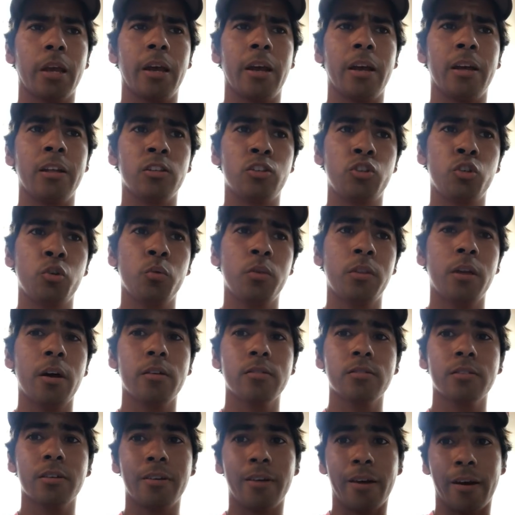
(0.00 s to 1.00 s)
In
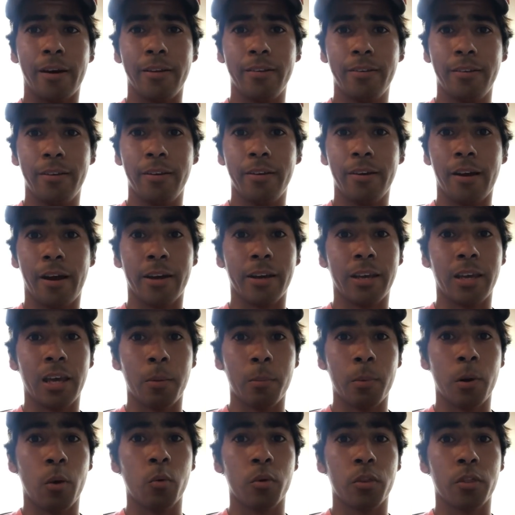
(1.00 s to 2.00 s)
2019, I
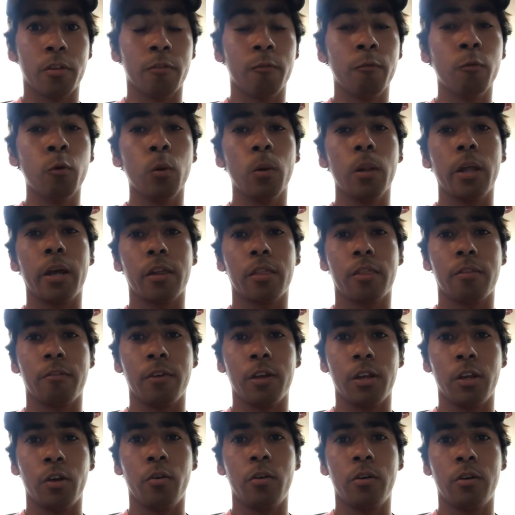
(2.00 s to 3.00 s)
came out with a full-length
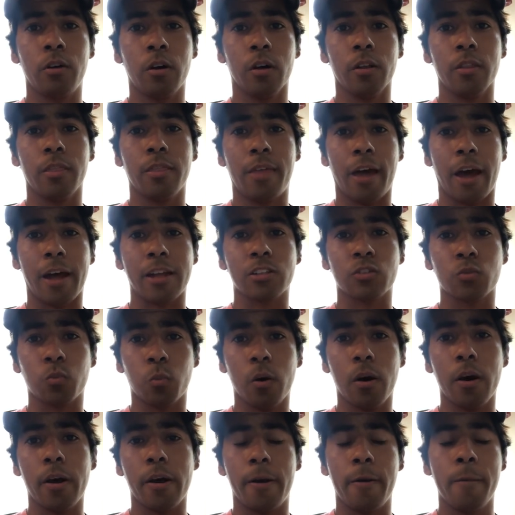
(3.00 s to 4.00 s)
video called That's
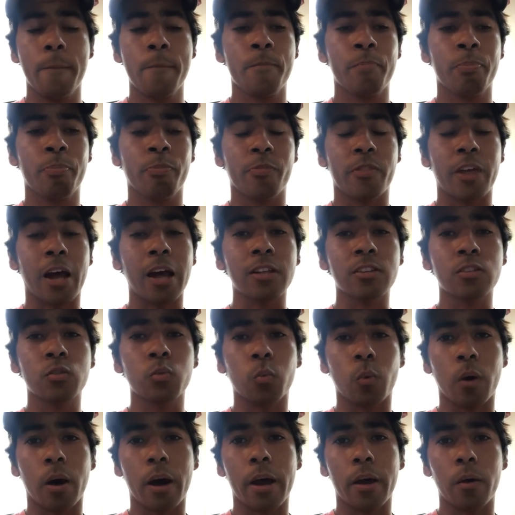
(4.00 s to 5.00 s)
Why.
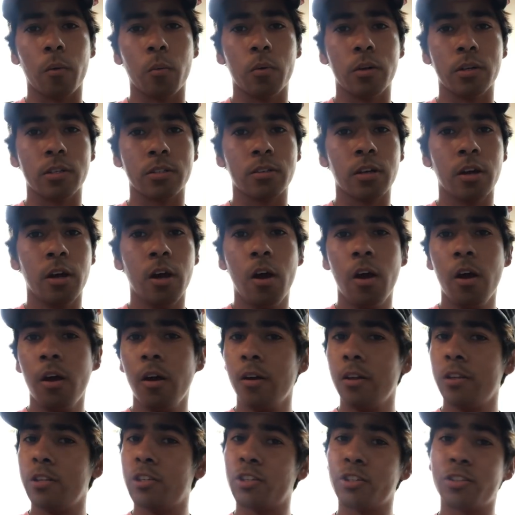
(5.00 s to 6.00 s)
That's Why was
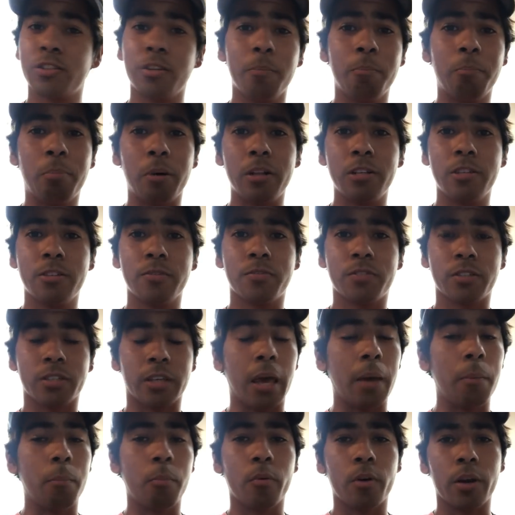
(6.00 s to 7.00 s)
just a bunch of
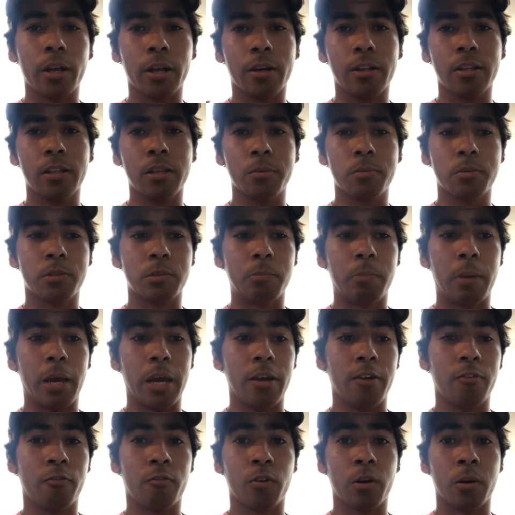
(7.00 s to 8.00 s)
skateboarding clips
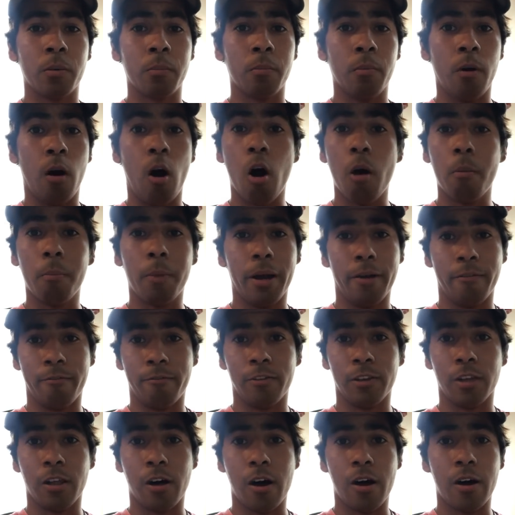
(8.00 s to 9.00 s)
made from all my
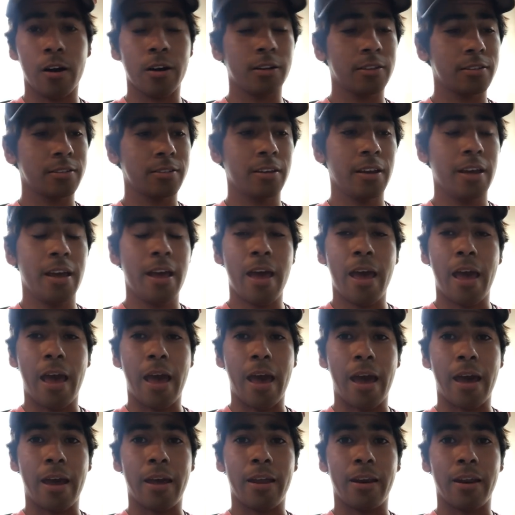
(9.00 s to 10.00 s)
vlogs.
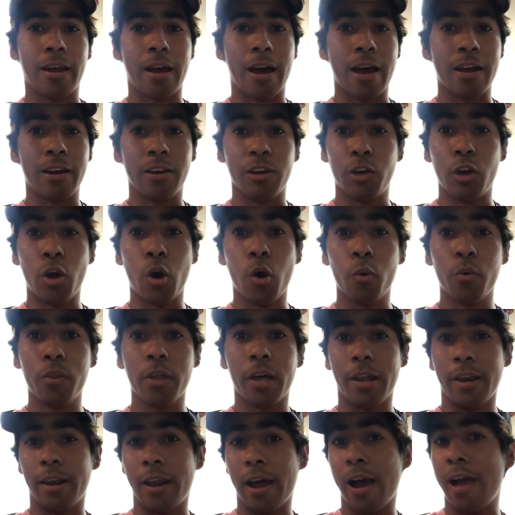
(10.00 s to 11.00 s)
And I know
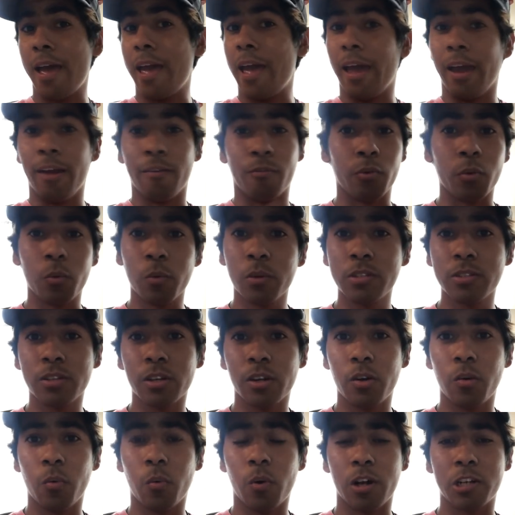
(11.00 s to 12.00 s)
that not everyone's
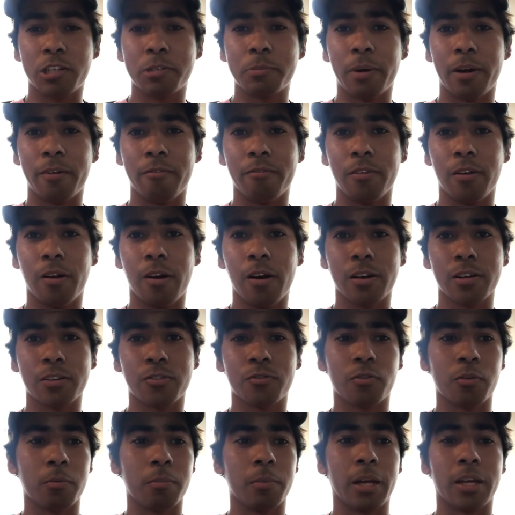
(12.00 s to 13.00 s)
gonna watch my vlogs
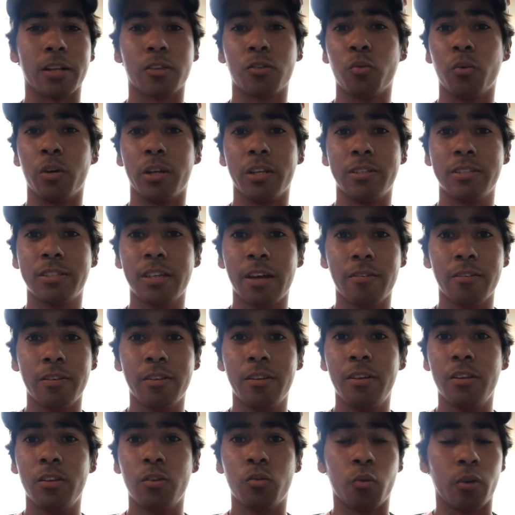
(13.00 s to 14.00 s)
from like
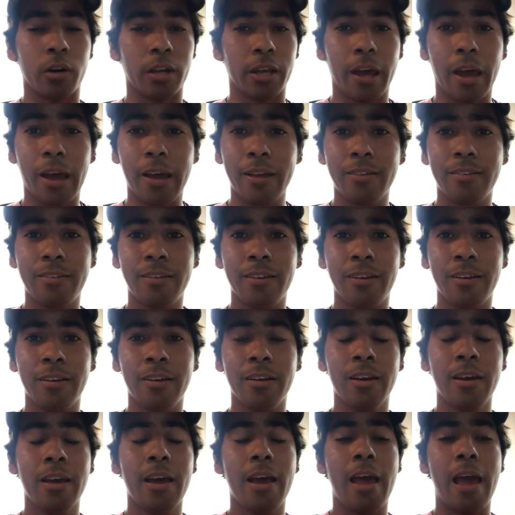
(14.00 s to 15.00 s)
2017,
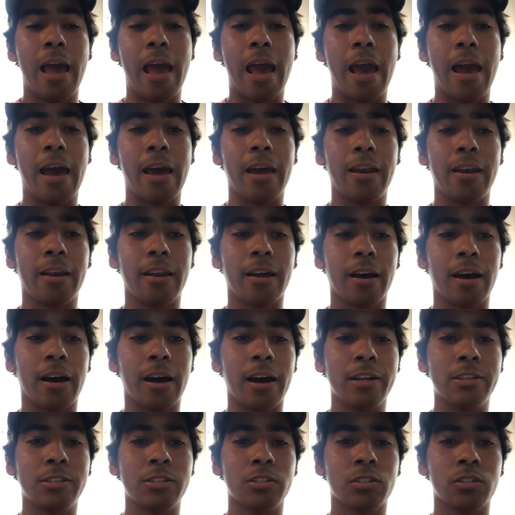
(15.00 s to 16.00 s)
2018. And
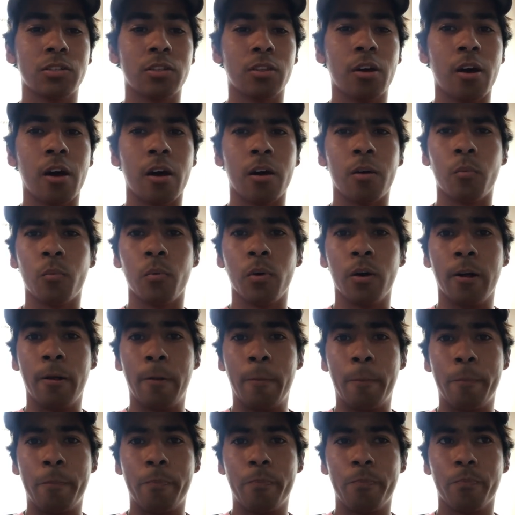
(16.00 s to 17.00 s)
I just thought,
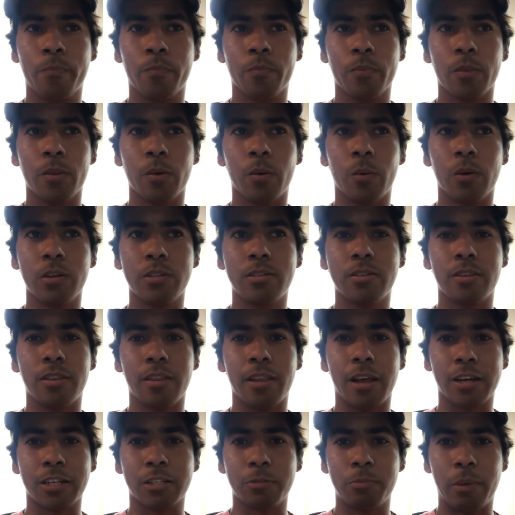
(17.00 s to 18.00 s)
well, what's the
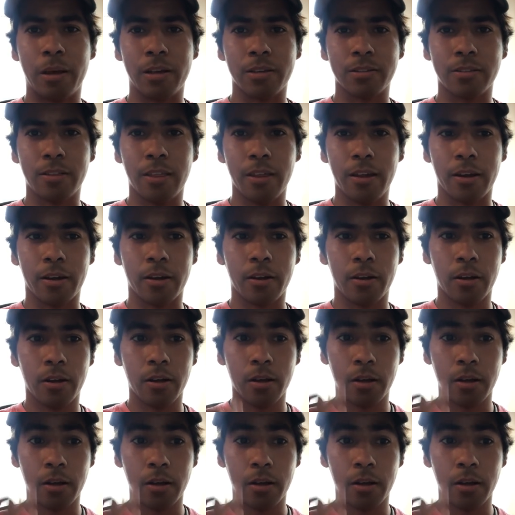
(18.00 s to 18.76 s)
next best thing?